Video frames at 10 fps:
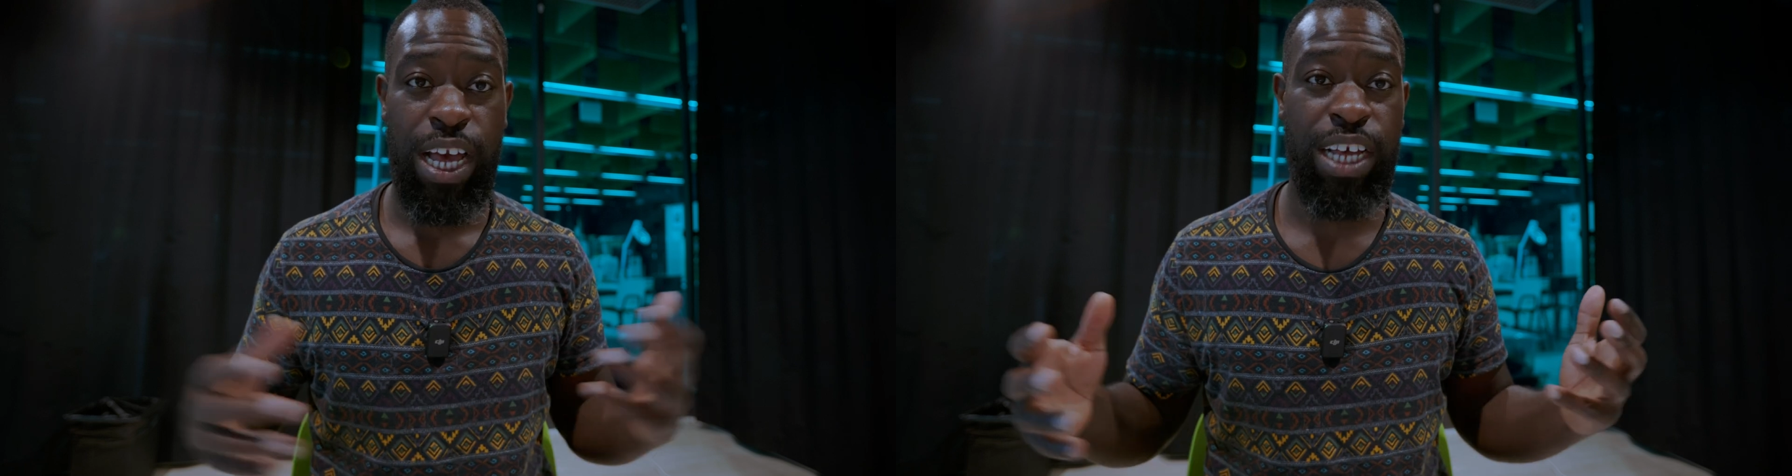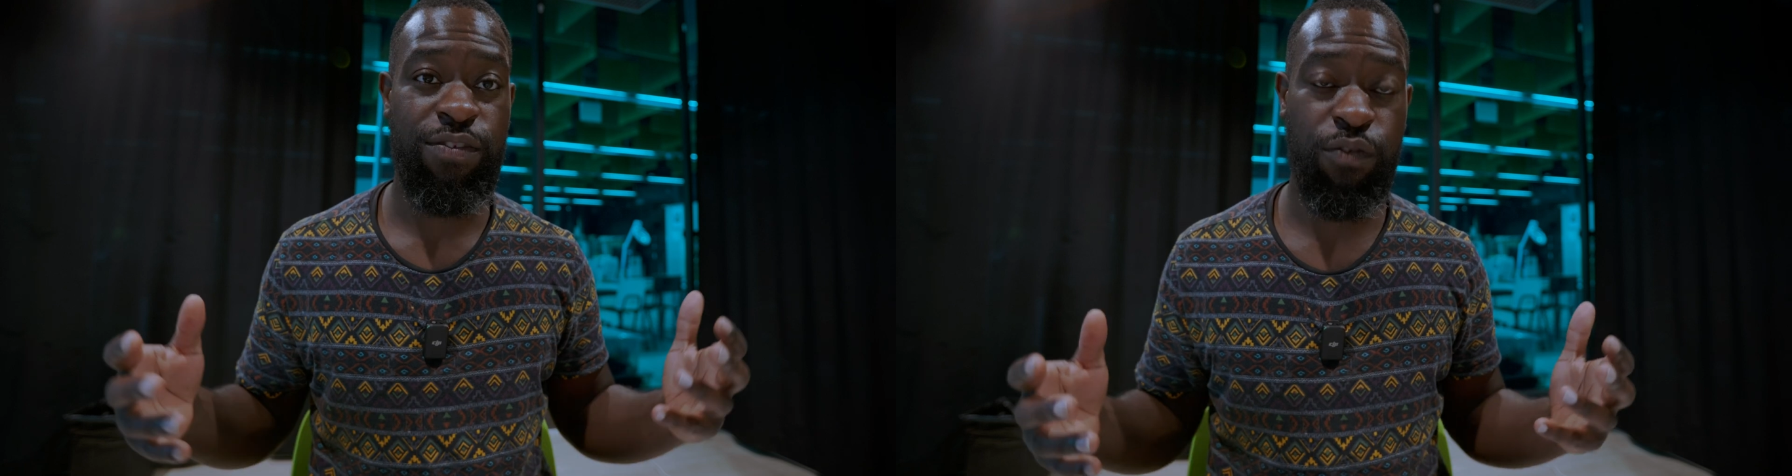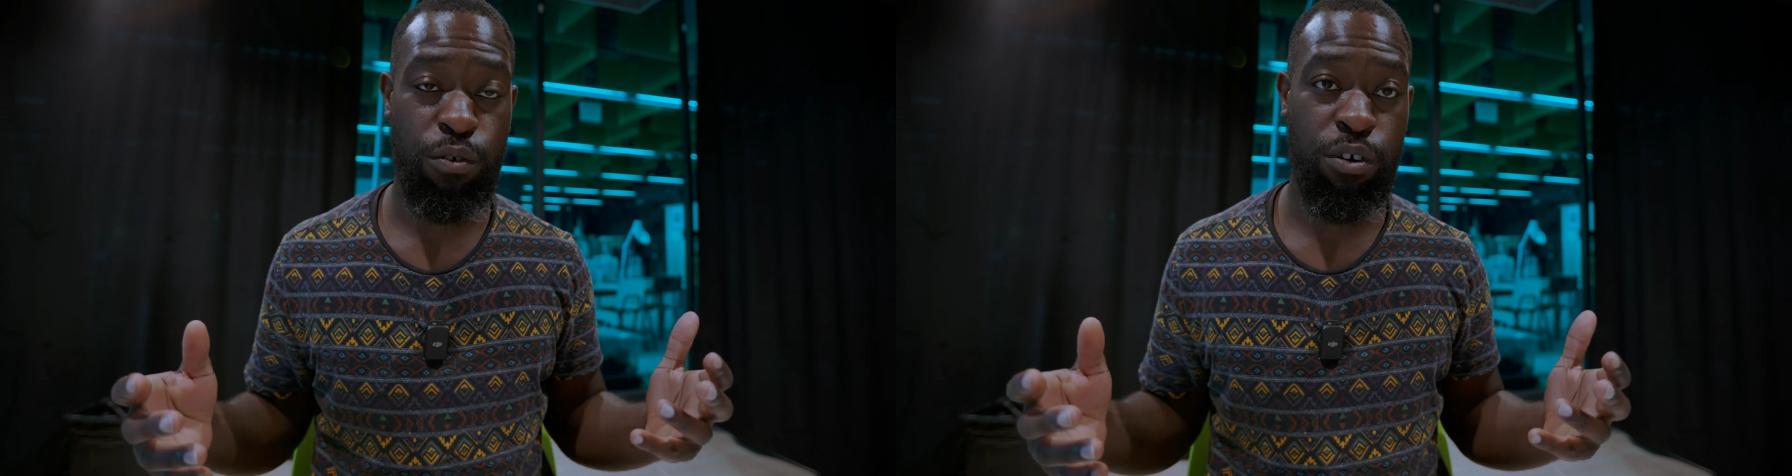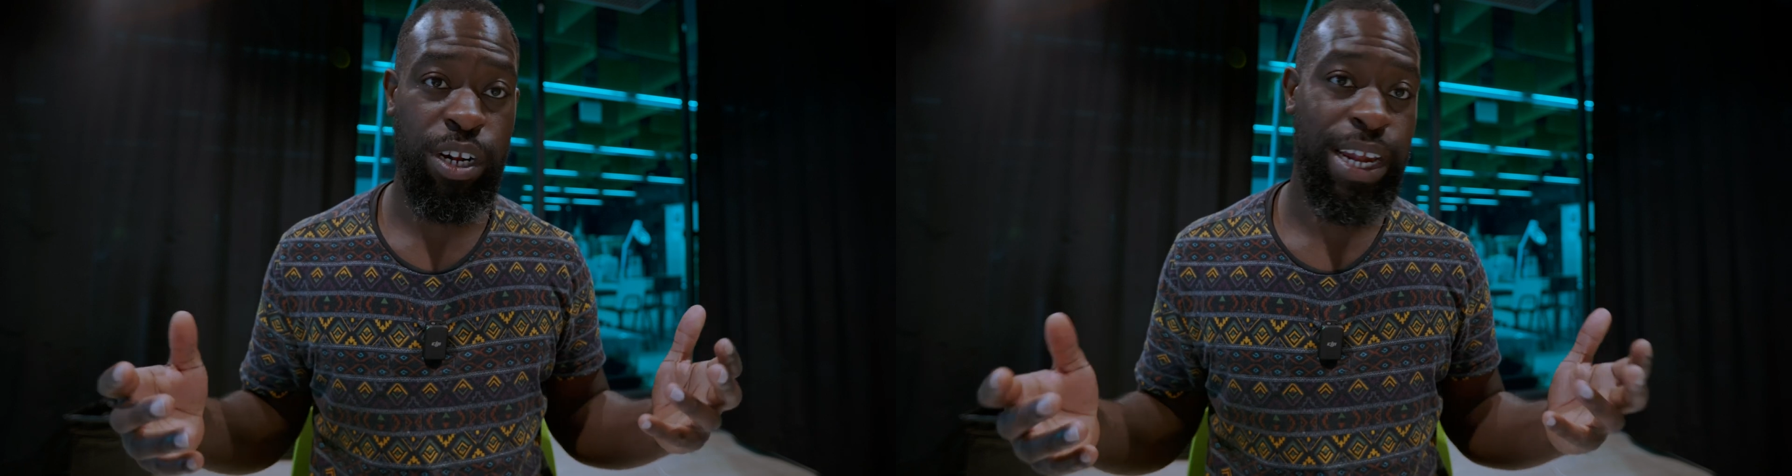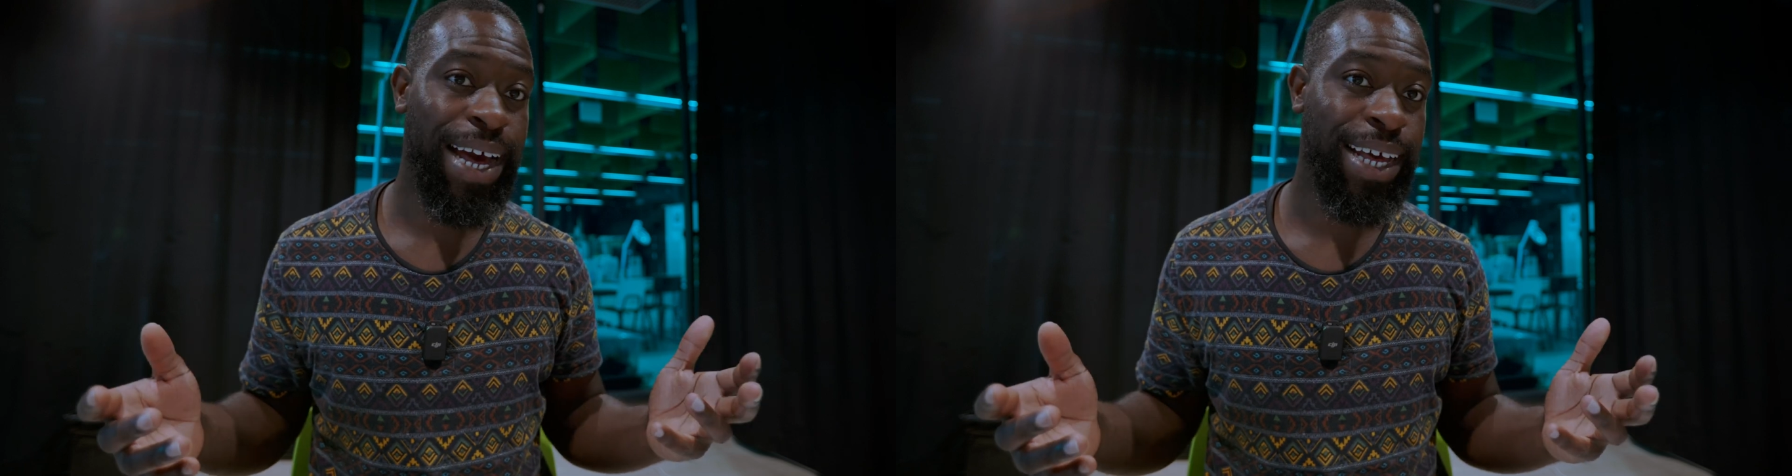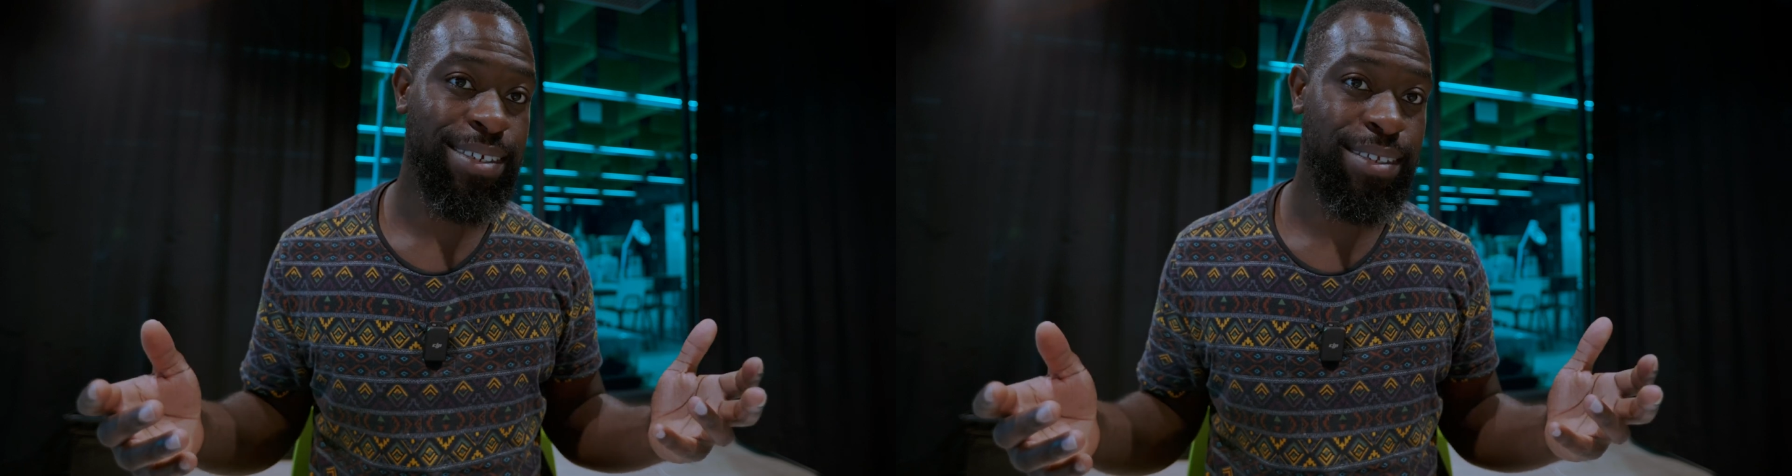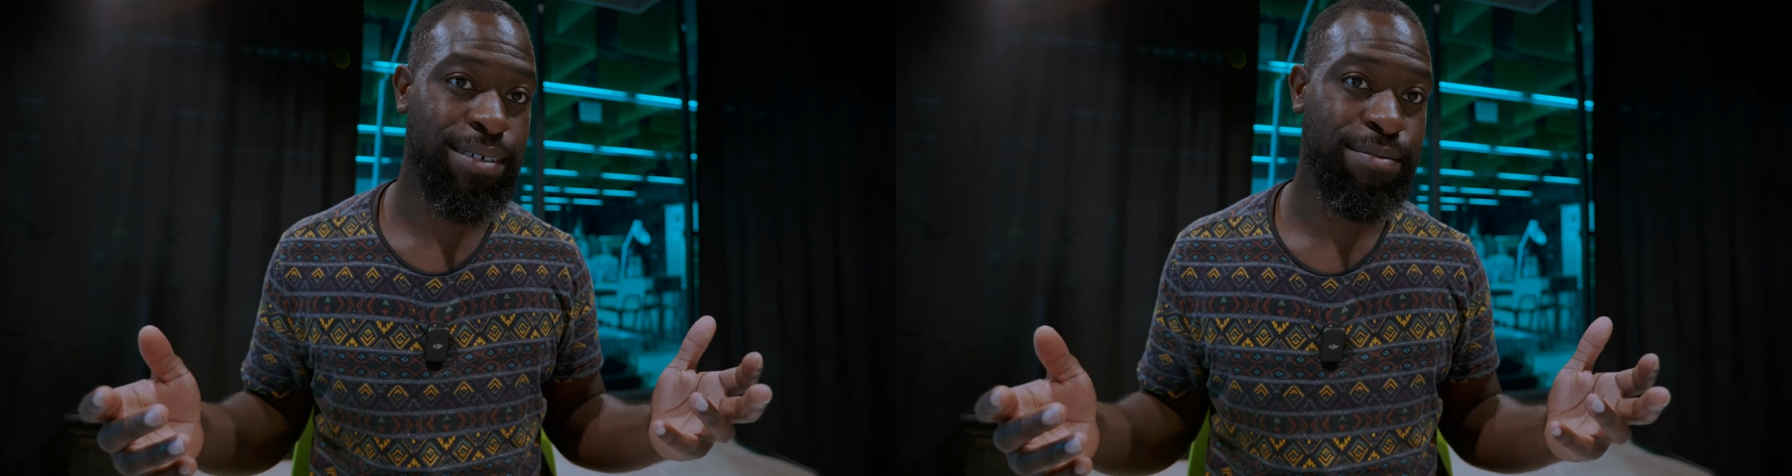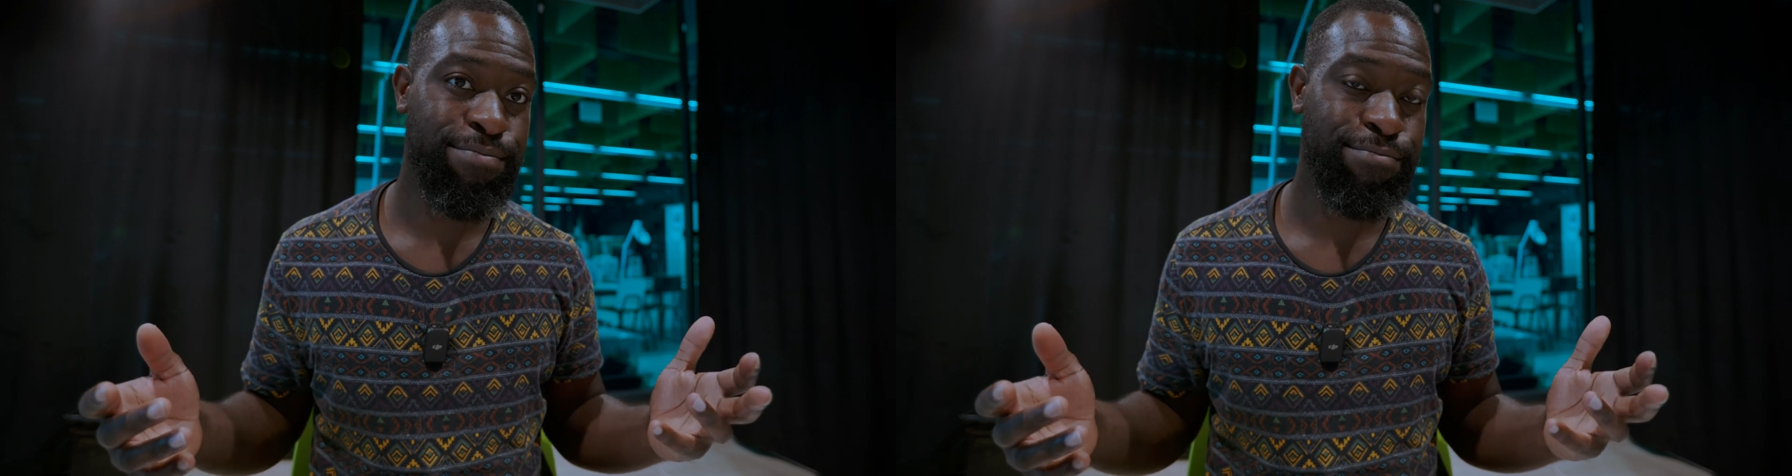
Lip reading: as for last,